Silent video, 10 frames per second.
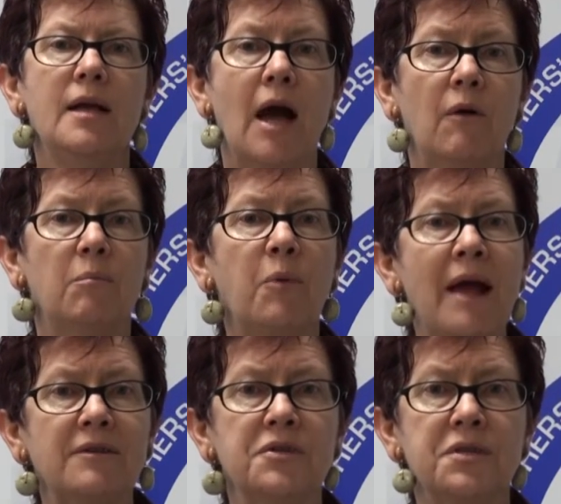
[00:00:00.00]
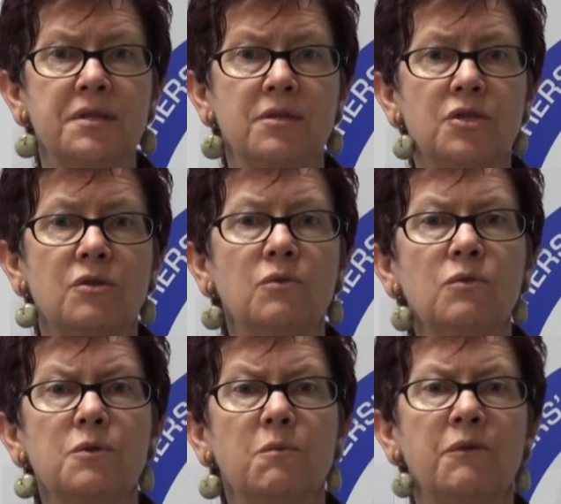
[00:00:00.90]
Current practices in
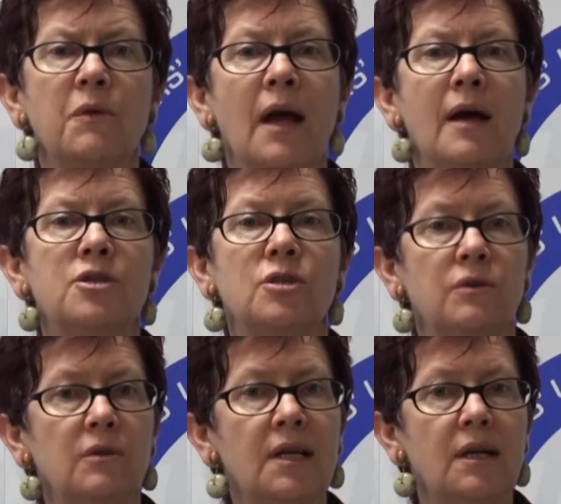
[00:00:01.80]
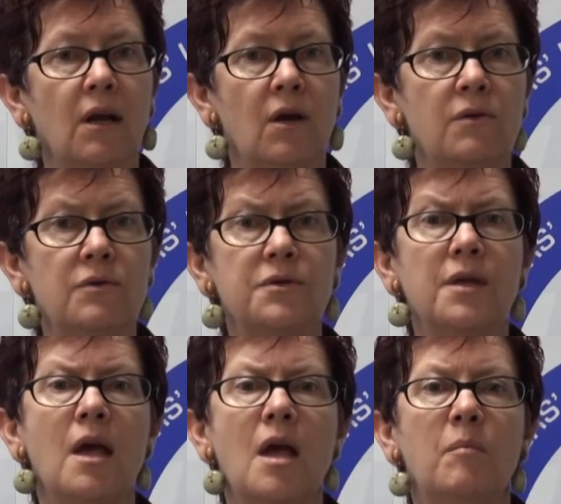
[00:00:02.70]
schools with regard to early
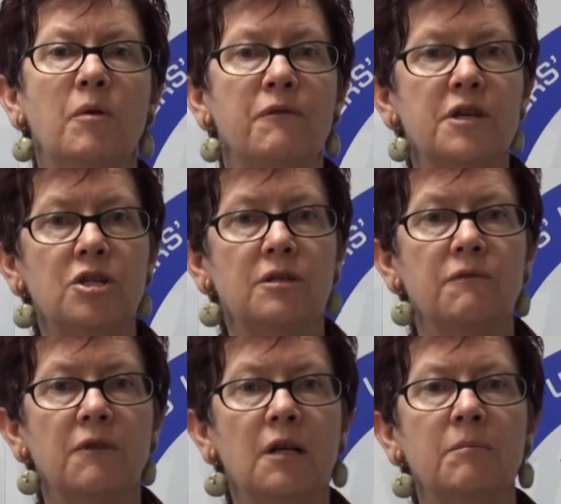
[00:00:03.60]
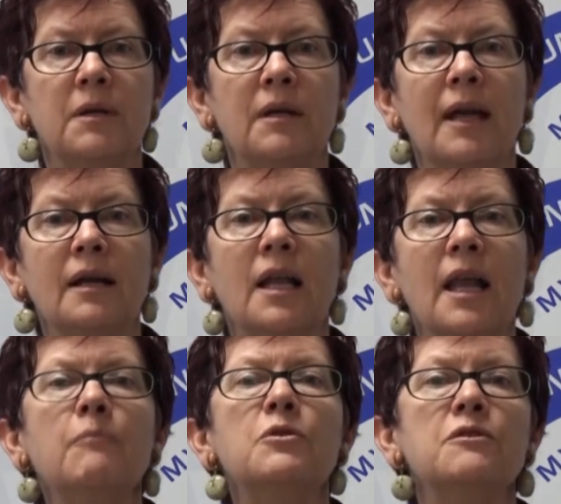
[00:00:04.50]
close, professional development and
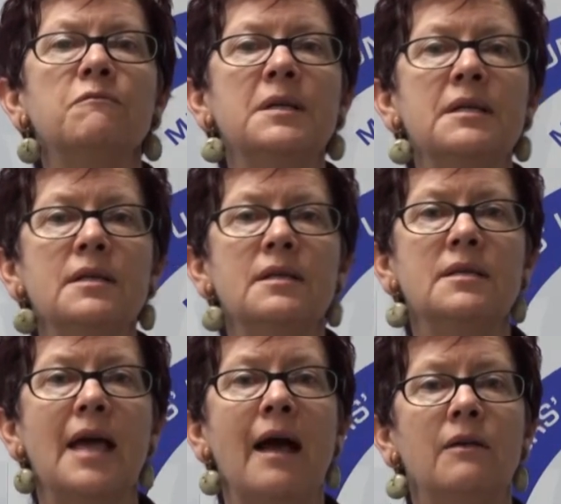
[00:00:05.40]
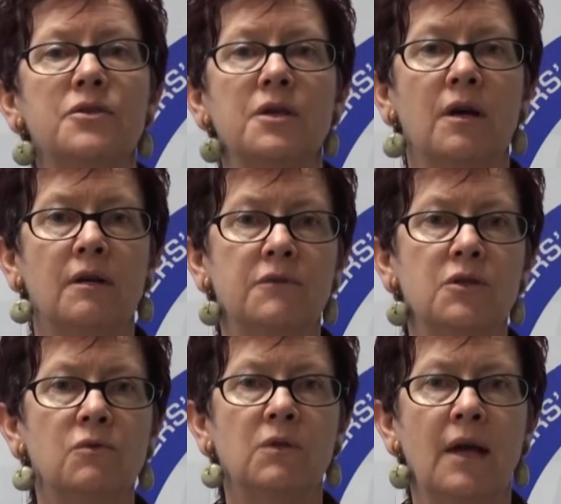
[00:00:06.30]
collaborative meetings outside of
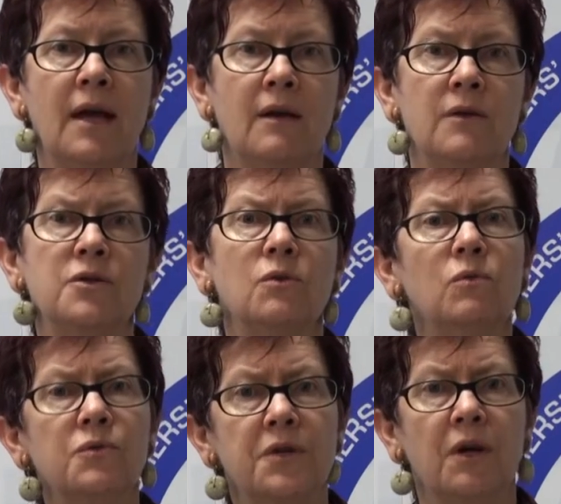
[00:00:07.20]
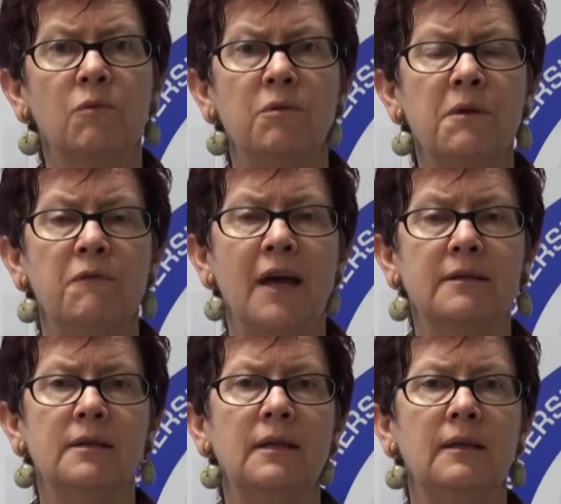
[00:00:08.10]
school hours also would be
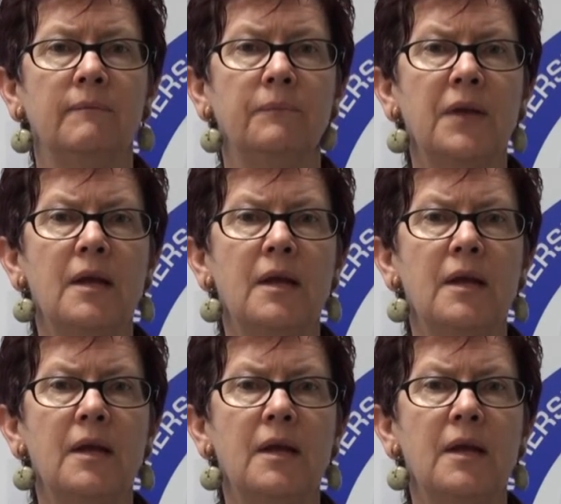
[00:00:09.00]
factored in.